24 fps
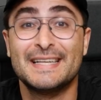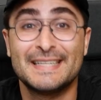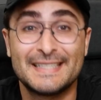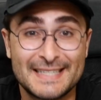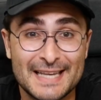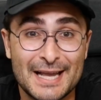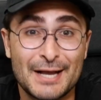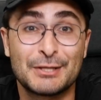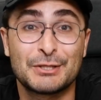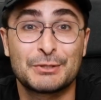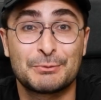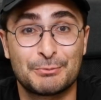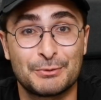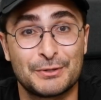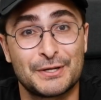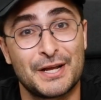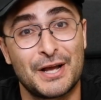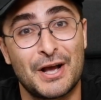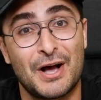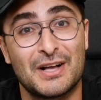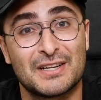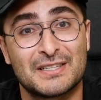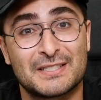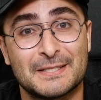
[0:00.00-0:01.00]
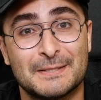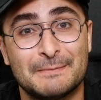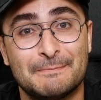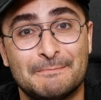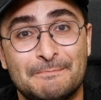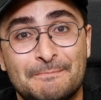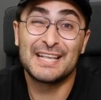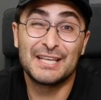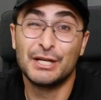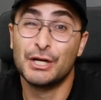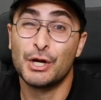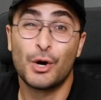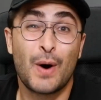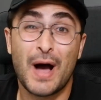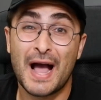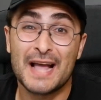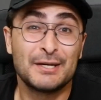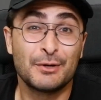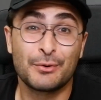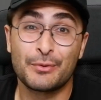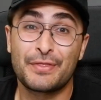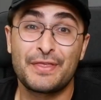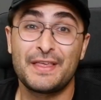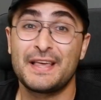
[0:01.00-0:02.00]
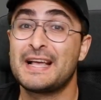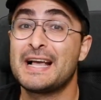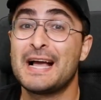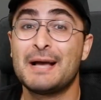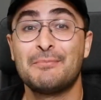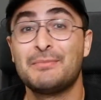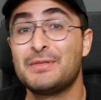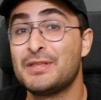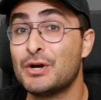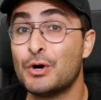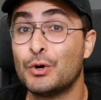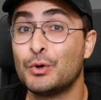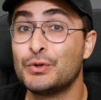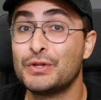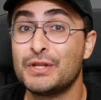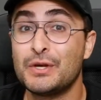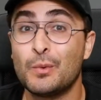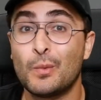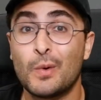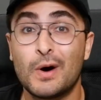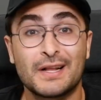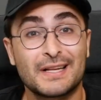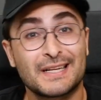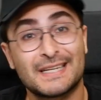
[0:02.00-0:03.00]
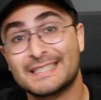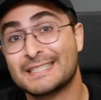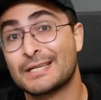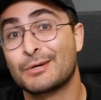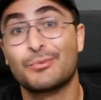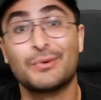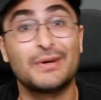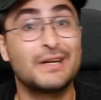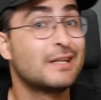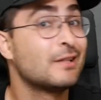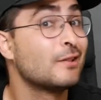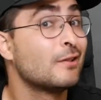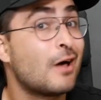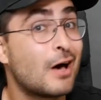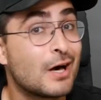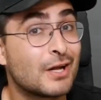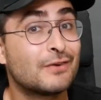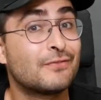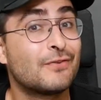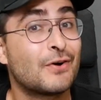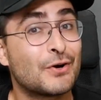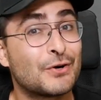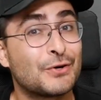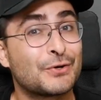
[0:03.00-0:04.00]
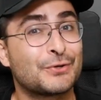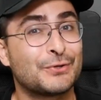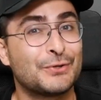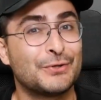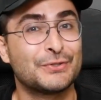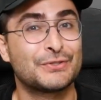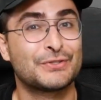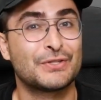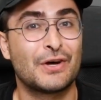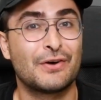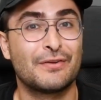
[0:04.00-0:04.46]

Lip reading: Sounds pretty awesome. And you know, I don't think I'm the only one, because I read a lot of articles